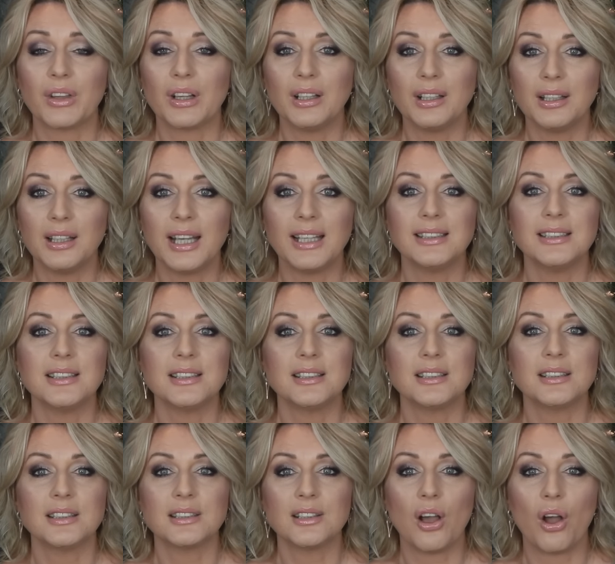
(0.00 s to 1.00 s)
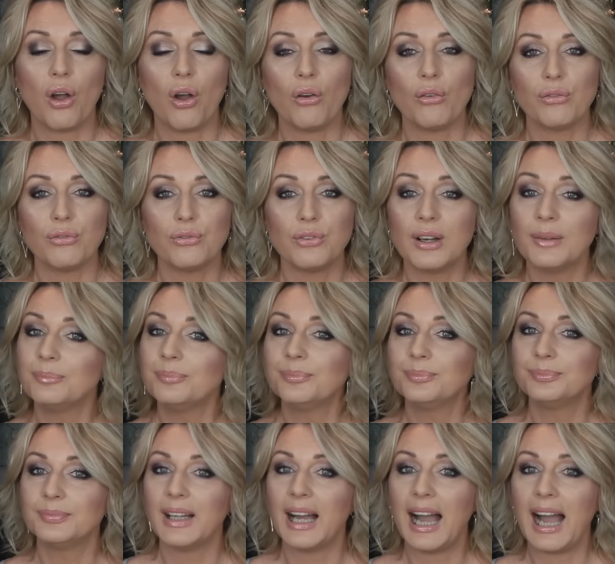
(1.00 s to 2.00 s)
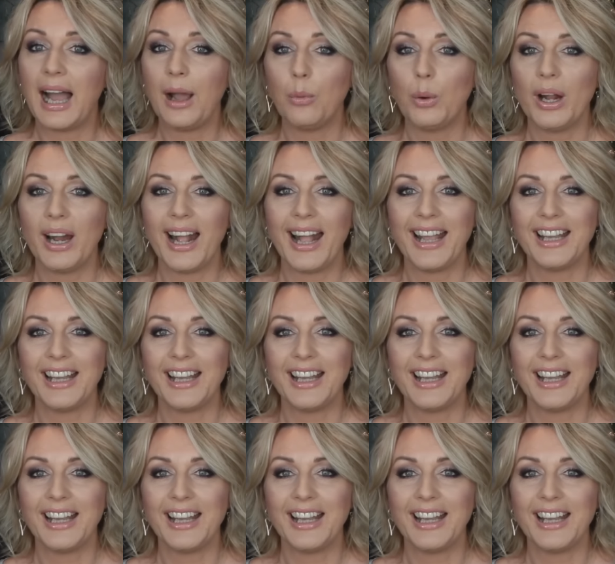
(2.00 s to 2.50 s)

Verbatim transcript: ladies of our